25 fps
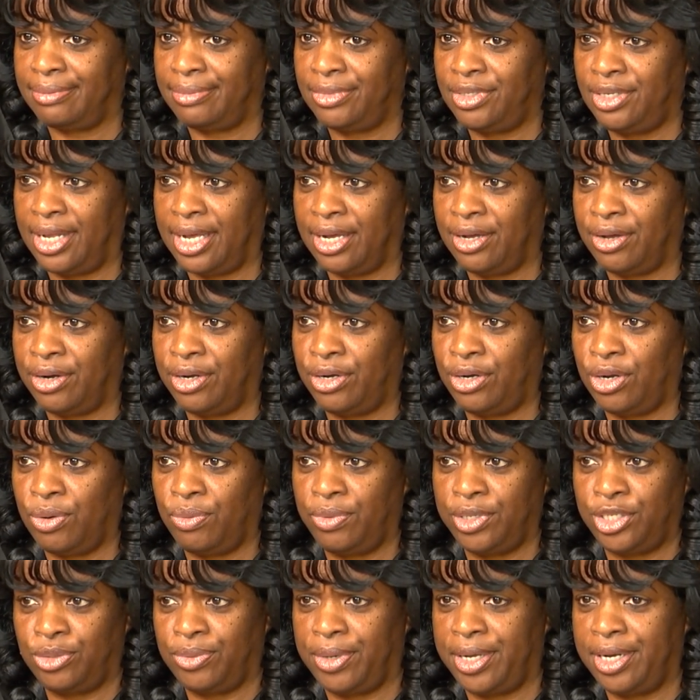You're not going to know
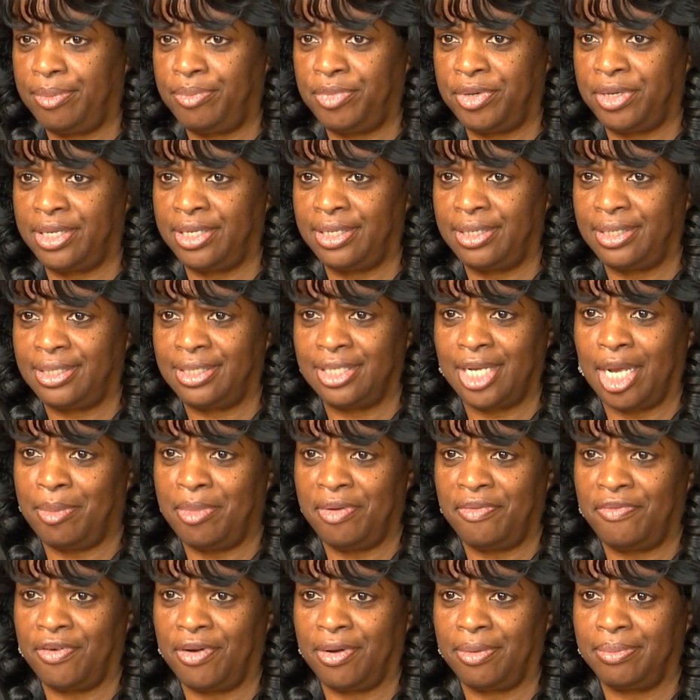which way the bullet is
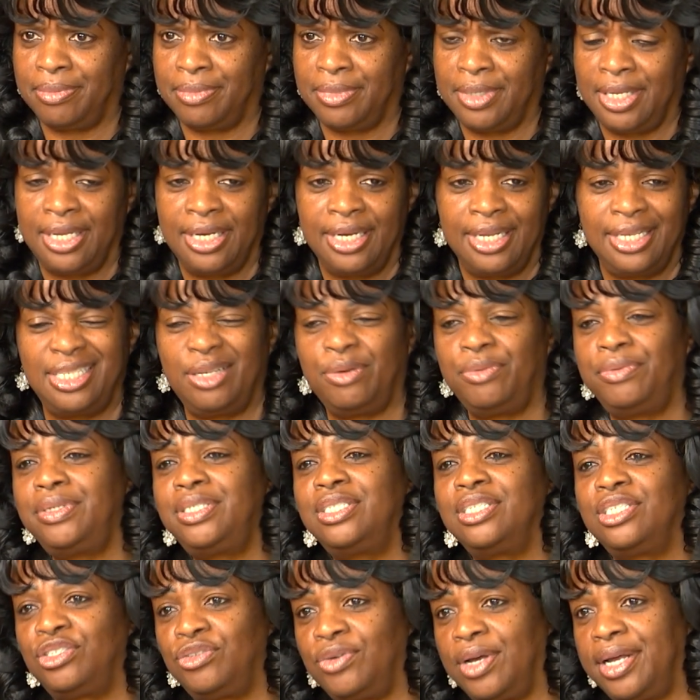coming from. I said, we're
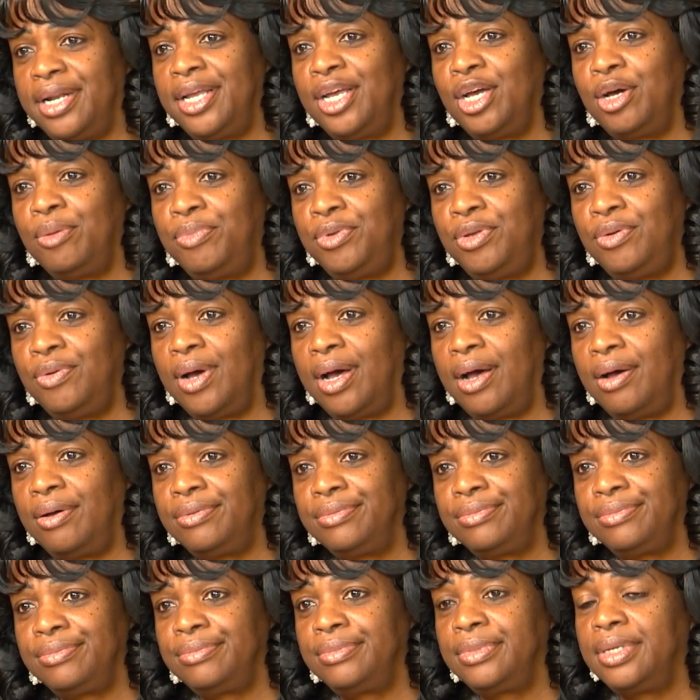just trying to help you out.
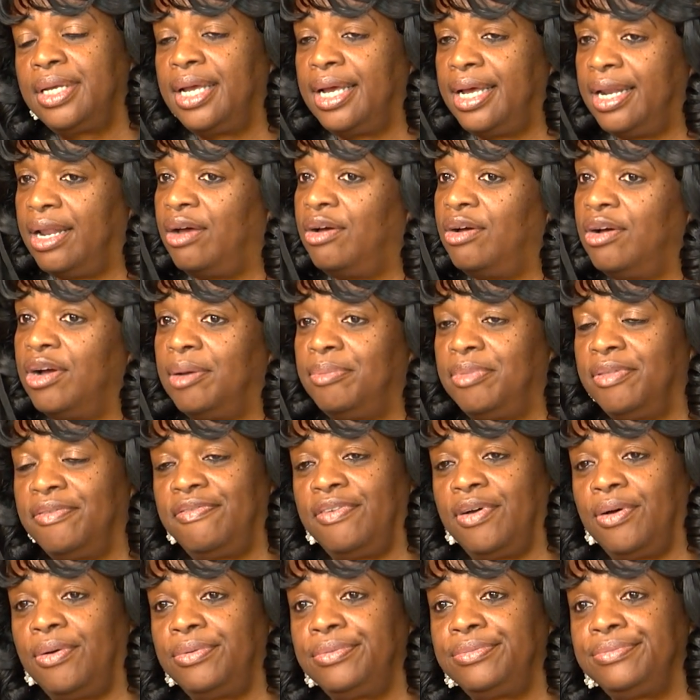And I hung up the
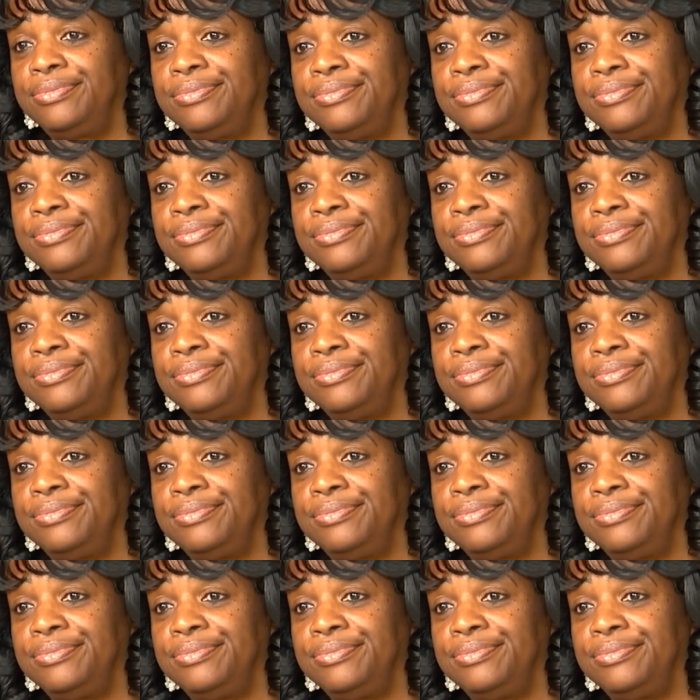phone.